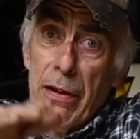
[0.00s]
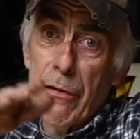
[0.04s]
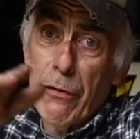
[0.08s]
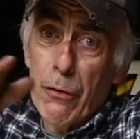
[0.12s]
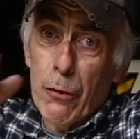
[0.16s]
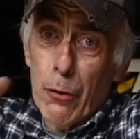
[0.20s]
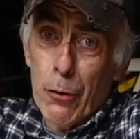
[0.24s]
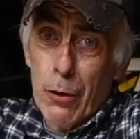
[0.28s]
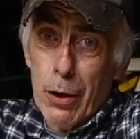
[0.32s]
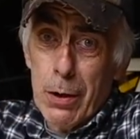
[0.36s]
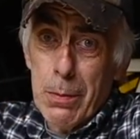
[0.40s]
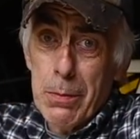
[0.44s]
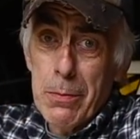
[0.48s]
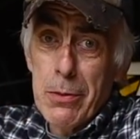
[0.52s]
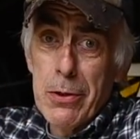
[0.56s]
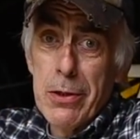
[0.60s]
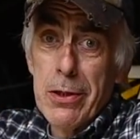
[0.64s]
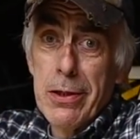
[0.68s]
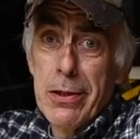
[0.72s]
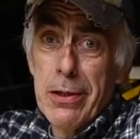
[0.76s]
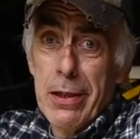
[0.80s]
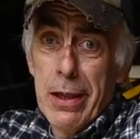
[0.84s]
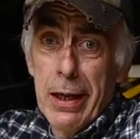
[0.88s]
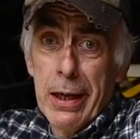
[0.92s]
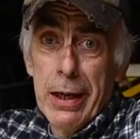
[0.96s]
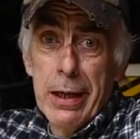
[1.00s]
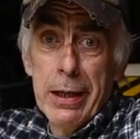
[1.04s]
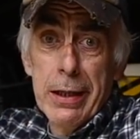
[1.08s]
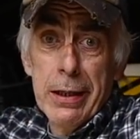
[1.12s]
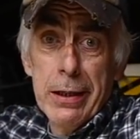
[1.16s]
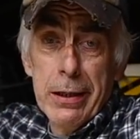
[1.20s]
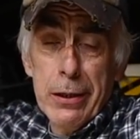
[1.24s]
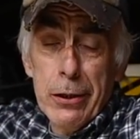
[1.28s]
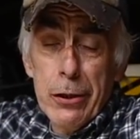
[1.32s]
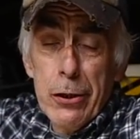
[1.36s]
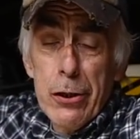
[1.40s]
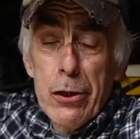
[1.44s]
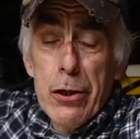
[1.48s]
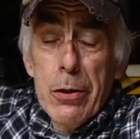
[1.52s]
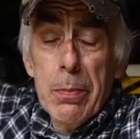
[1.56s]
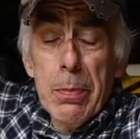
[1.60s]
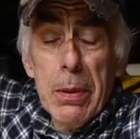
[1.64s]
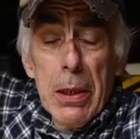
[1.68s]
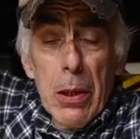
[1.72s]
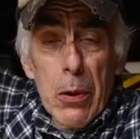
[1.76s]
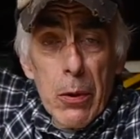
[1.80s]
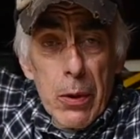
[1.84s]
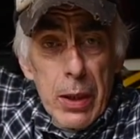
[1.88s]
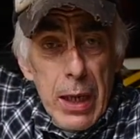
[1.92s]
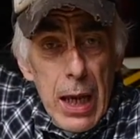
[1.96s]
forms, then you should
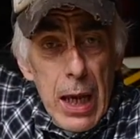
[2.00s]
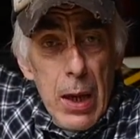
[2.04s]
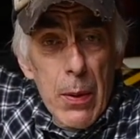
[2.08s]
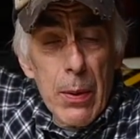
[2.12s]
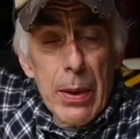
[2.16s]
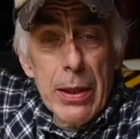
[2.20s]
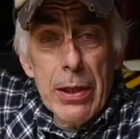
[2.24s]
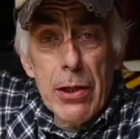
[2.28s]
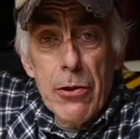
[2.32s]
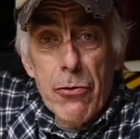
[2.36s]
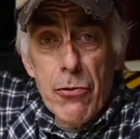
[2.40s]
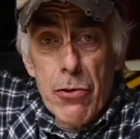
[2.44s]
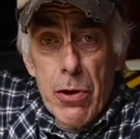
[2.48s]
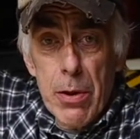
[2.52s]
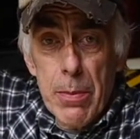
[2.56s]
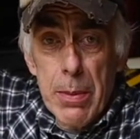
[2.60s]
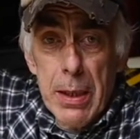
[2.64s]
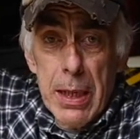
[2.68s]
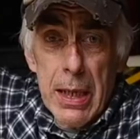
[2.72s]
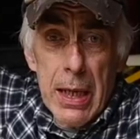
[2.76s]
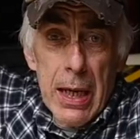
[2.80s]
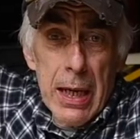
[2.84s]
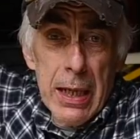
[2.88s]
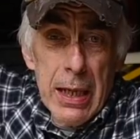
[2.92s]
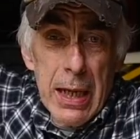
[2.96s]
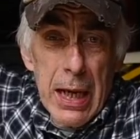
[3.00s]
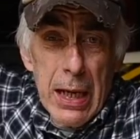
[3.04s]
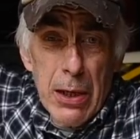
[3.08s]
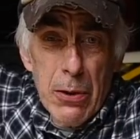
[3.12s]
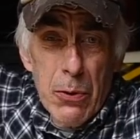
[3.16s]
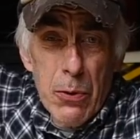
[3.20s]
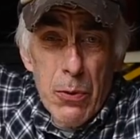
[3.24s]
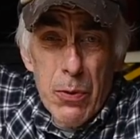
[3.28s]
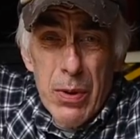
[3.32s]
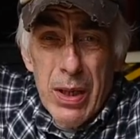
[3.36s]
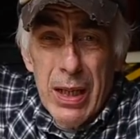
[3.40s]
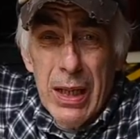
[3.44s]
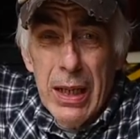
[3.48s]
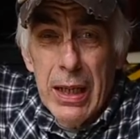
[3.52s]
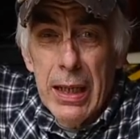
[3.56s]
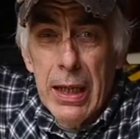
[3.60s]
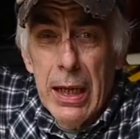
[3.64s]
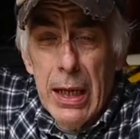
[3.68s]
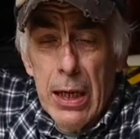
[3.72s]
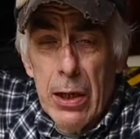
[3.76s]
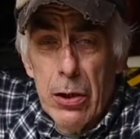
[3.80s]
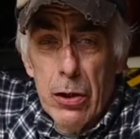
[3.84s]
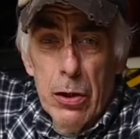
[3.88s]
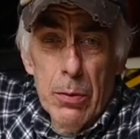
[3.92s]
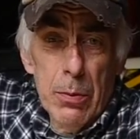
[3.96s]
be okay with the trimming. And I don't really
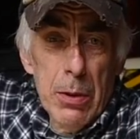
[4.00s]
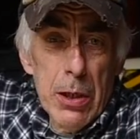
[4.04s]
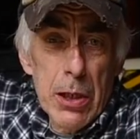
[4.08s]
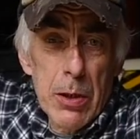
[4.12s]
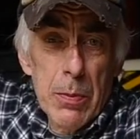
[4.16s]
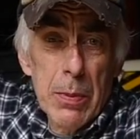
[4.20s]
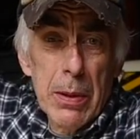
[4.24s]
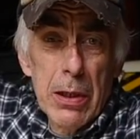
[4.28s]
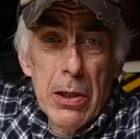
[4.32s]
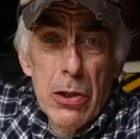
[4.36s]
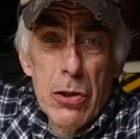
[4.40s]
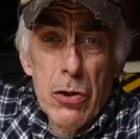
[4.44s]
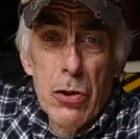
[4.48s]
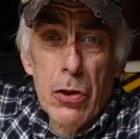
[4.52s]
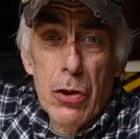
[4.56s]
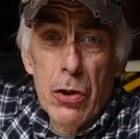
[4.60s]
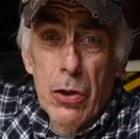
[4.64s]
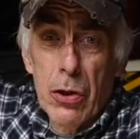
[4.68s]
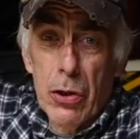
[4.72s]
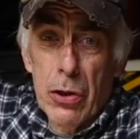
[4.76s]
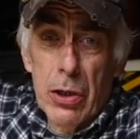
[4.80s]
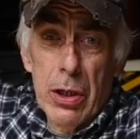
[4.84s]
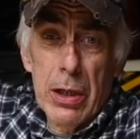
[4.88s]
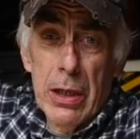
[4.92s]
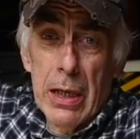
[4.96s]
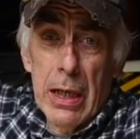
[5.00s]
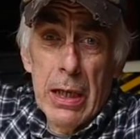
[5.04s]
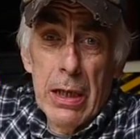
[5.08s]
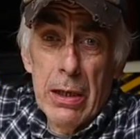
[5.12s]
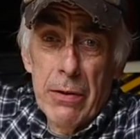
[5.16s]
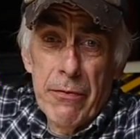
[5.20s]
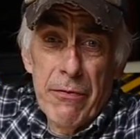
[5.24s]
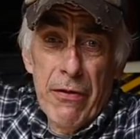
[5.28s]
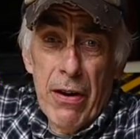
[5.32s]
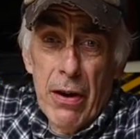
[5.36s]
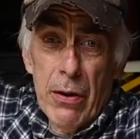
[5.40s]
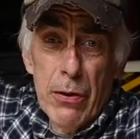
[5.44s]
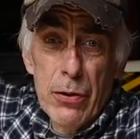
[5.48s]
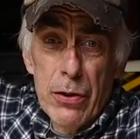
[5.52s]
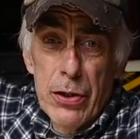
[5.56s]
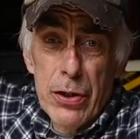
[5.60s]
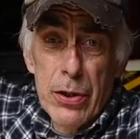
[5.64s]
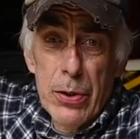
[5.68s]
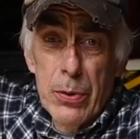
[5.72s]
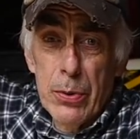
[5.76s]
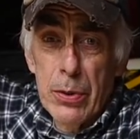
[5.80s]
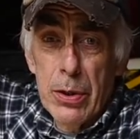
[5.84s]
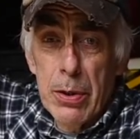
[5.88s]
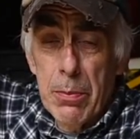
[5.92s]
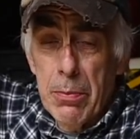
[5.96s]
care too much because you cut it and very
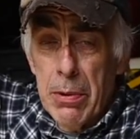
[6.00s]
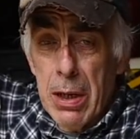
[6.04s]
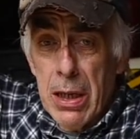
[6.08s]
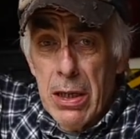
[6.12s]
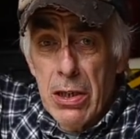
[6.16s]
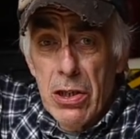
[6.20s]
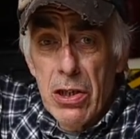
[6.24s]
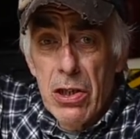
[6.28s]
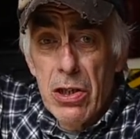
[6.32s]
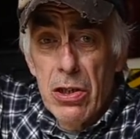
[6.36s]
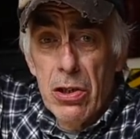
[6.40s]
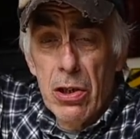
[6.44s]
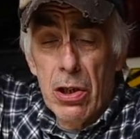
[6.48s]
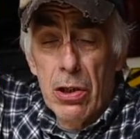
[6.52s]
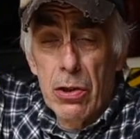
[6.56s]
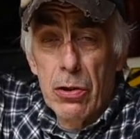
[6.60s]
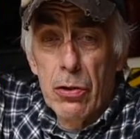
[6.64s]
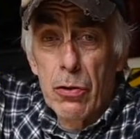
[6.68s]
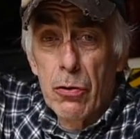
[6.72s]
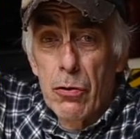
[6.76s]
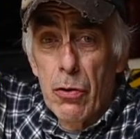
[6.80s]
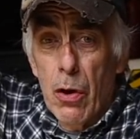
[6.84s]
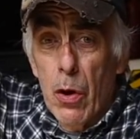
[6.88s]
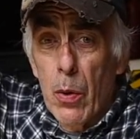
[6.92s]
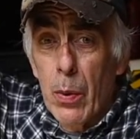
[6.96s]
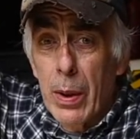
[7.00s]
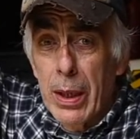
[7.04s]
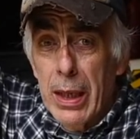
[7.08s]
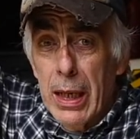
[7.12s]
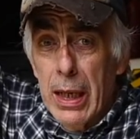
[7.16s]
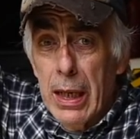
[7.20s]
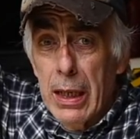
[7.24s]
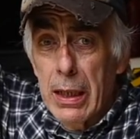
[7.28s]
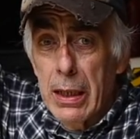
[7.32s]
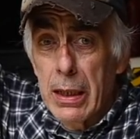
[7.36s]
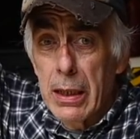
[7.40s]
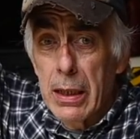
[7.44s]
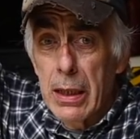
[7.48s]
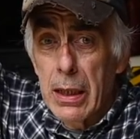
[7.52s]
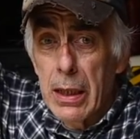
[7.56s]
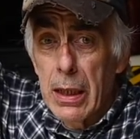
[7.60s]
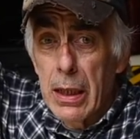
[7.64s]
soon the branches start to grow again.